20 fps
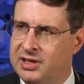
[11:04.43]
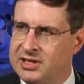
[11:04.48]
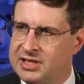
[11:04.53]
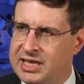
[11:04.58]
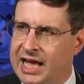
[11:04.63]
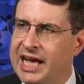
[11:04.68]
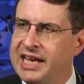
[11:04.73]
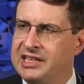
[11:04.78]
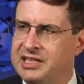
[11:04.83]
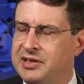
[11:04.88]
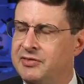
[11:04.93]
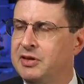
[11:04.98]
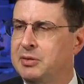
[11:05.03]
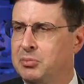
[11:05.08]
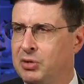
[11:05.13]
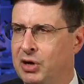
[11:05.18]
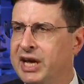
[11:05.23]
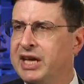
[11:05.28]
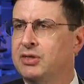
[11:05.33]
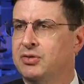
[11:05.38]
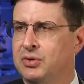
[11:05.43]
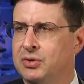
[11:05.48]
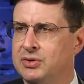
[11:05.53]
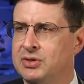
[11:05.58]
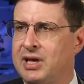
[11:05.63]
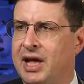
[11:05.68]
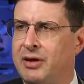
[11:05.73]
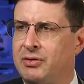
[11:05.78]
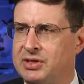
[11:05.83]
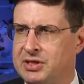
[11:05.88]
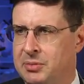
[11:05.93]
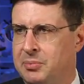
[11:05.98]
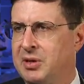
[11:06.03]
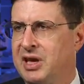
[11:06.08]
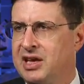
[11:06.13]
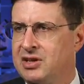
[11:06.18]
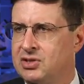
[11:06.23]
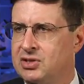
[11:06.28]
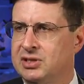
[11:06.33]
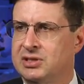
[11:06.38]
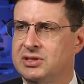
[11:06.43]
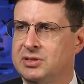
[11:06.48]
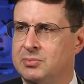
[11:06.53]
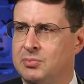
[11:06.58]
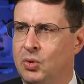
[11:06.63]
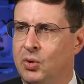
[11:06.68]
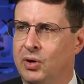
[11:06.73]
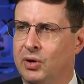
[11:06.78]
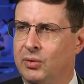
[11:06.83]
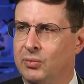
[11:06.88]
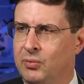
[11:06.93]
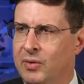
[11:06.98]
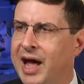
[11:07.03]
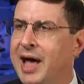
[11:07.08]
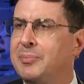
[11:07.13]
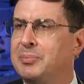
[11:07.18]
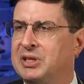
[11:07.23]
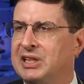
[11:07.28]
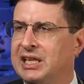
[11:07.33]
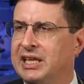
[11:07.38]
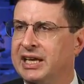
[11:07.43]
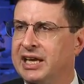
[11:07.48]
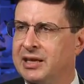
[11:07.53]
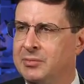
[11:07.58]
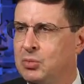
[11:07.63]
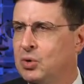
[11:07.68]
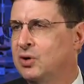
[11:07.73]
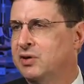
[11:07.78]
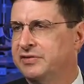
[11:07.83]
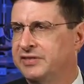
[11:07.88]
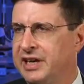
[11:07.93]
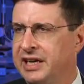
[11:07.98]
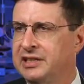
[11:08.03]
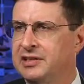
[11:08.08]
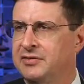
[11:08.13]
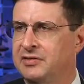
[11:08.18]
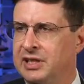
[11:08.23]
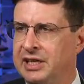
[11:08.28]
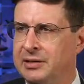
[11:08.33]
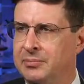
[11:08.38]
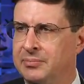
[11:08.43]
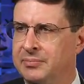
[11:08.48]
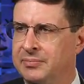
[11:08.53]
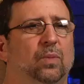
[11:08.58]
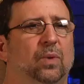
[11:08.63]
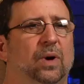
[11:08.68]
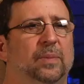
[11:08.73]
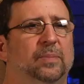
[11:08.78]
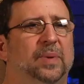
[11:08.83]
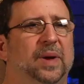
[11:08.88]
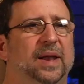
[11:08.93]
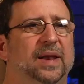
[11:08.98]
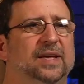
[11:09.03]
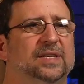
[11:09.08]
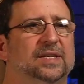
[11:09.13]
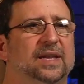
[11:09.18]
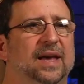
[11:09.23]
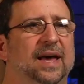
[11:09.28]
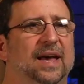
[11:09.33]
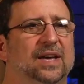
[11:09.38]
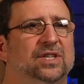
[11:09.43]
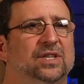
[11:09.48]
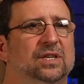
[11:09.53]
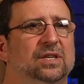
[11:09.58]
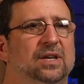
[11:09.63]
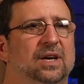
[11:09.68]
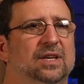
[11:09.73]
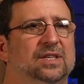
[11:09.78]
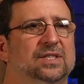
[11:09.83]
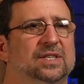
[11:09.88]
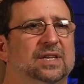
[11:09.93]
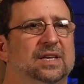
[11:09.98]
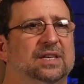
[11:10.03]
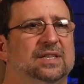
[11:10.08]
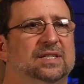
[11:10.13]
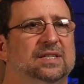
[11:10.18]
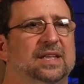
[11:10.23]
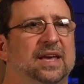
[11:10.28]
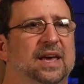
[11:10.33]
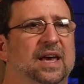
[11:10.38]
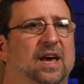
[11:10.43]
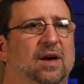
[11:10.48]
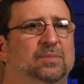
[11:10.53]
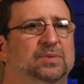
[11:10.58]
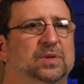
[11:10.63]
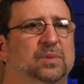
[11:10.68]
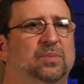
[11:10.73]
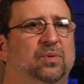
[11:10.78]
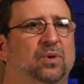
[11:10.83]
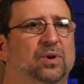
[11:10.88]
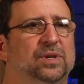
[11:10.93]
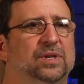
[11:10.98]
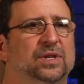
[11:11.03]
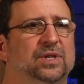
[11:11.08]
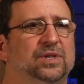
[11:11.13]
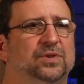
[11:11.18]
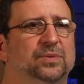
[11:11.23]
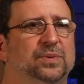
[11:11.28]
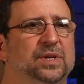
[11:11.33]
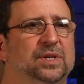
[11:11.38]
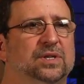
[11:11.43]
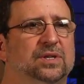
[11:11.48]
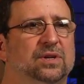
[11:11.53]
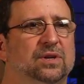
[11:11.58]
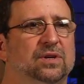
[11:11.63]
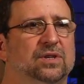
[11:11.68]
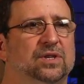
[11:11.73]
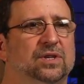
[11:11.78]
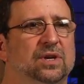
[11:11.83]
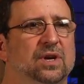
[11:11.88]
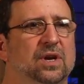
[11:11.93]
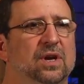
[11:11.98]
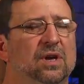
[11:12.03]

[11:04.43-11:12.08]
scientific breakthroughs out to patients more rapidly and more effectively. What Pennies in Action does is they help support this research,